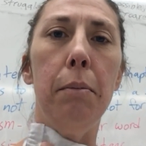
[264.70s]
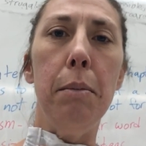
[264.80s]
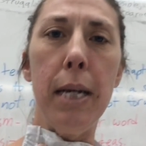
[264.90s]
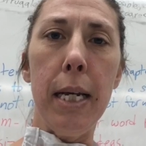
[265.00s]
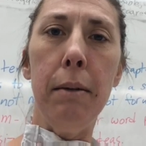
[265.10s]

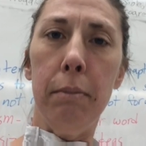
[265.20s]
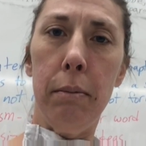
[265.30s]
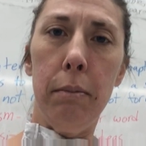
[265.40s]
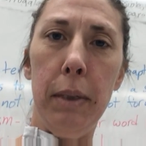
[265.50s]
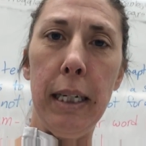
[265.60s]
me,
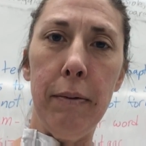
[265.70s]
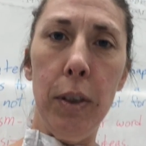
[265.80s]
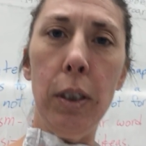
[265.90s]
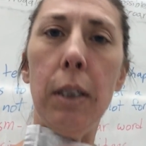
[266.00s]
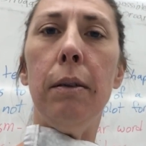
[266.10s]
Miss
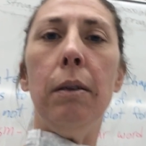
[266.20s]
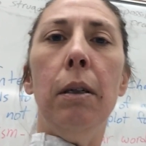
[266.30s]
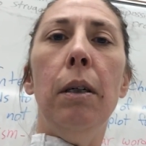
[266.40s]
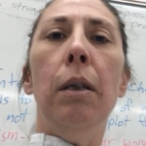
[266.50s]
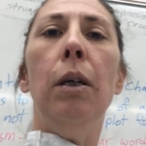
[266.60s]
Evans,
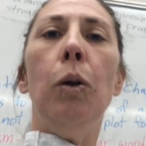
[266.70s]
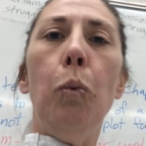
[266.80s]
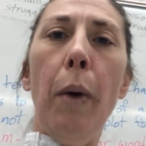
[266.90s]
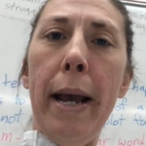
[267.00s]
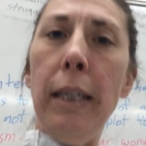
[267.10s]

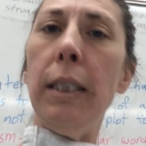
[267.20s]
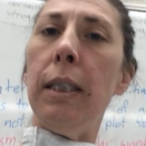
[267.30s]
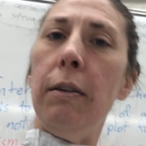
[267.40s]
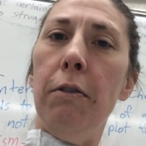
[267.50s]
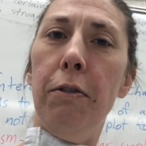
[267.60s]

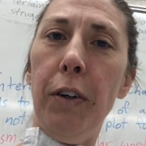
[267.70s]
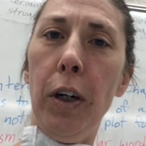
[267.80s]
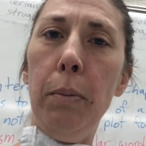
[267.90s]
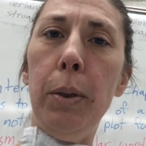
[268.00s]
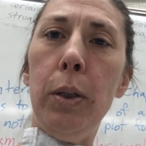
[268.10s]
went,
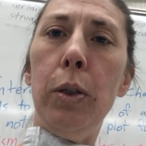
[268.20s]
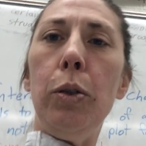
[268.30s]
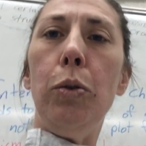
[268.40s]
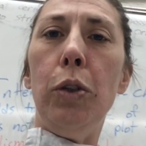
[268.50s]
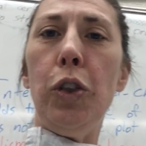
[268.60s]
verb,
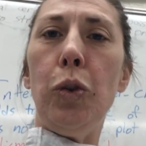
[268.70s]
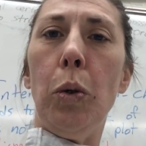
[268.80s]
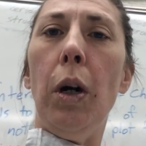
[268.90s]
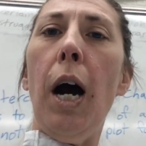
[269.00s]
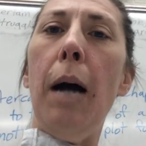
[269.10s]
to the
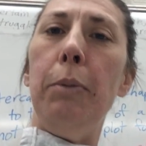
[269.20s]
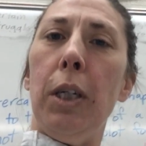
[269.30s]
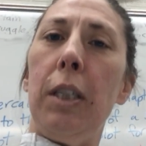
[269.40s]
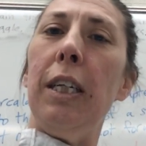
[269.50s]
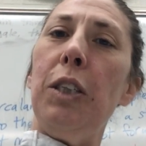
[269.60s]
store,
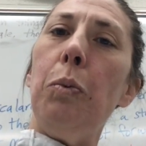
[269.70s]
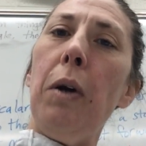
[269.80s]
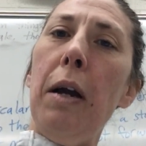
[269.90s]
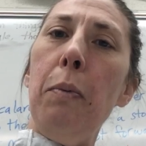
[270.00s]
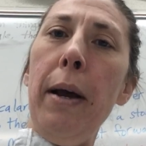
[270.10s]
object. That's
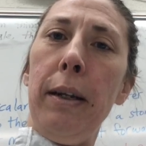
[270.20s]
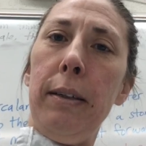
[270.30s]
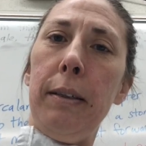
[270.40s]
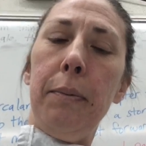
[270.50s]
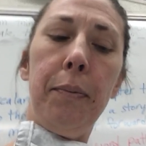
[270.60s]
where I
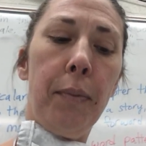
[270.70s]
went.